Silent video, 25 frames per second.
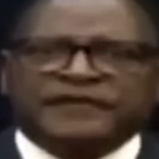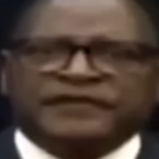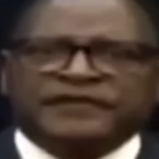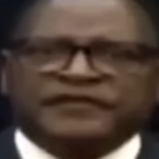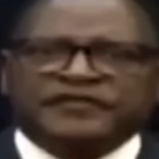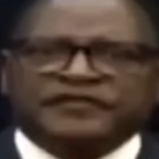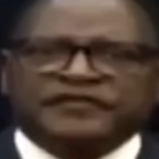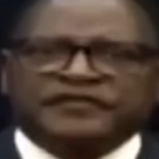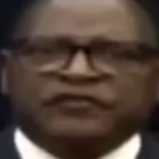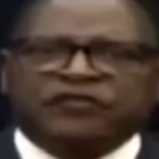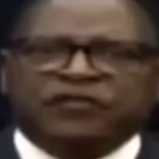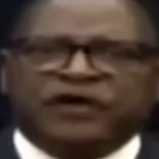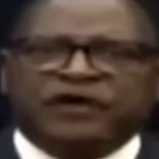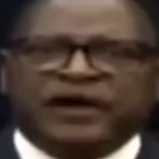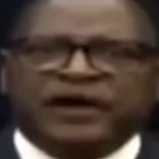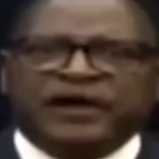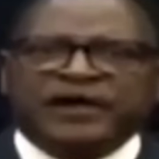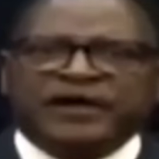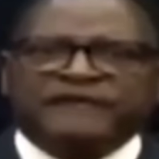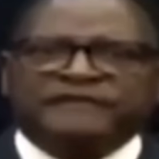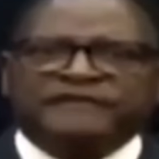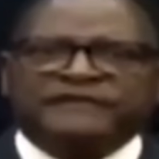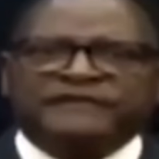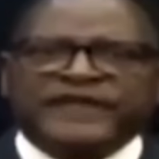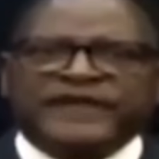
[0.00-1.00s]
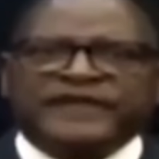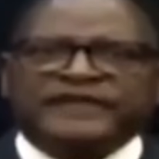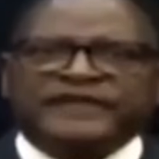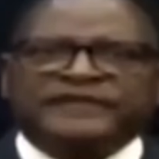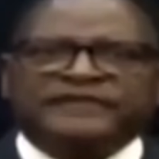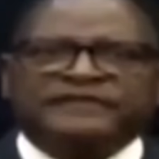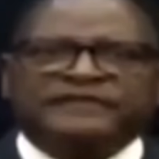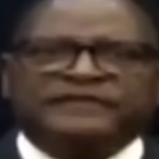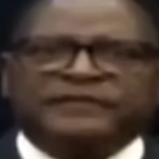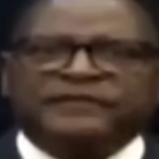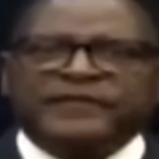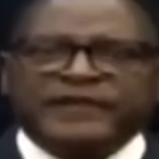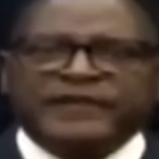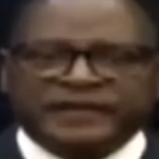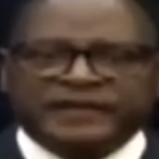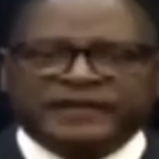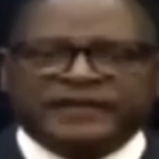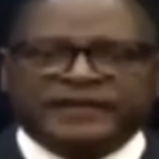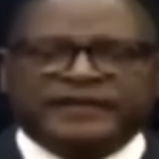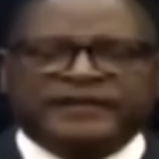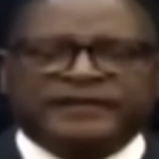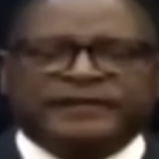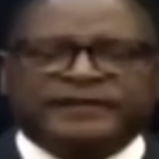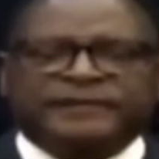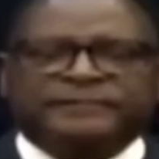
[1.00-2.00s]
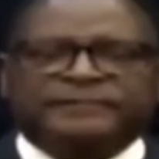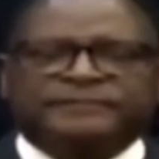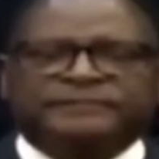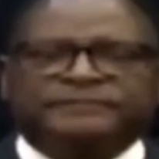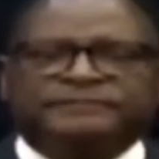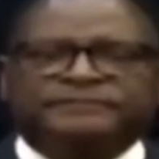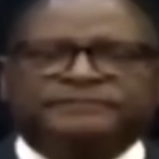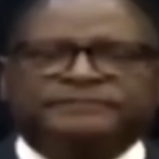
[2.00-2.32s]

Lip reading: This is why, effective immediately,